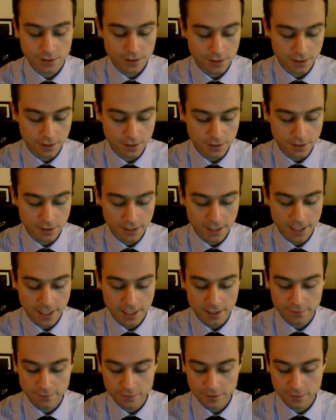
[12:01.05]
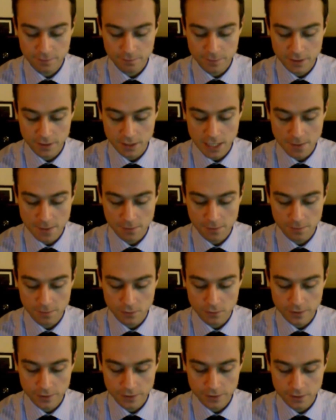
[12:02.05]
to kind of be
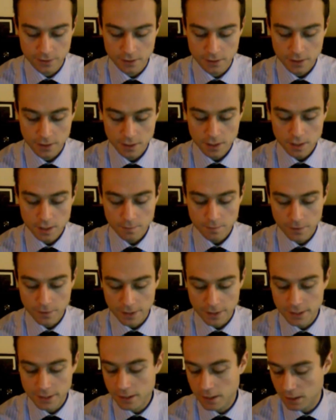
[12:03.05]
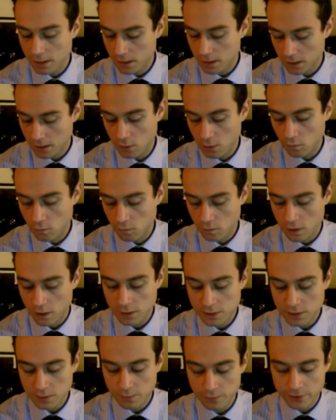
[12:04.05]
comparable with it, but overall
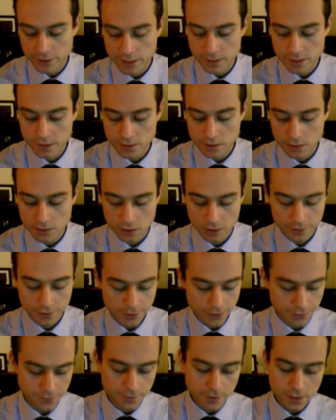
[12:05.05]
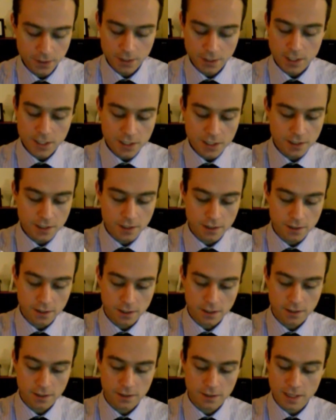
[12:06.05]
it's a pretty decent cologne.
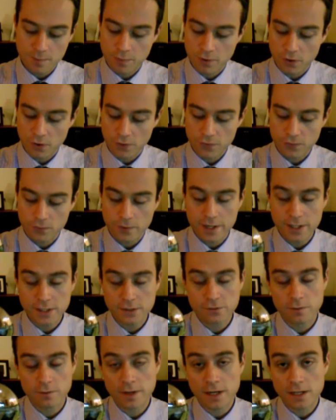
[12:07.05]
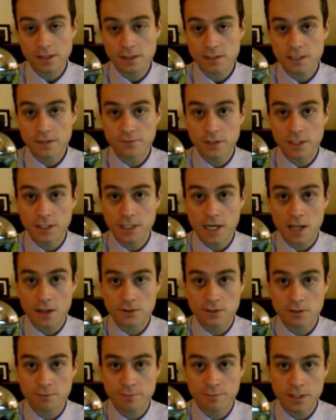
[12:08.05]
They both range for about
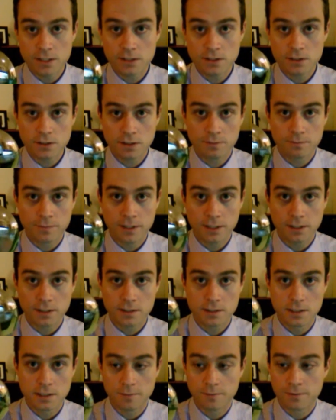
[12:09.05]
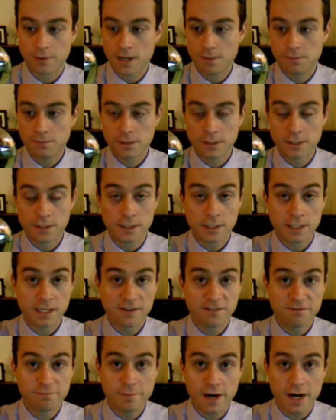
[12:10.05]
$70 a piece. You could pick this up probably in a
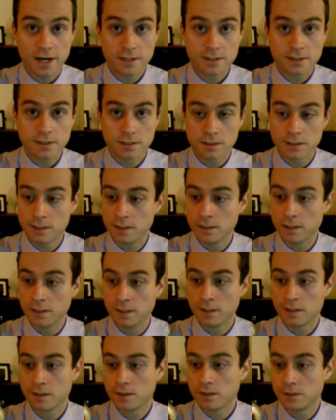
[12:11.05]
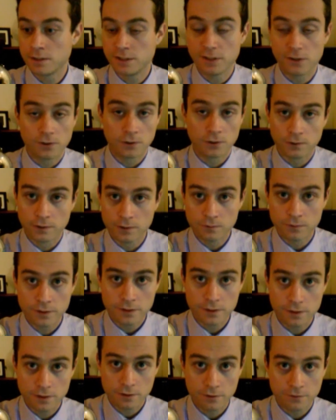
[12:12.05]
gift box and get a deodorant
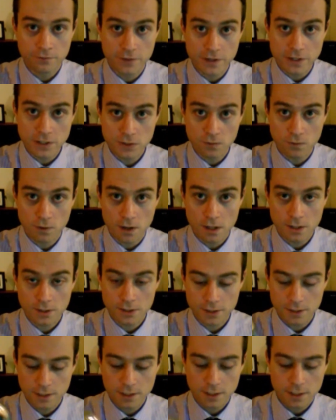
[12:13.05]
with it or a face wash.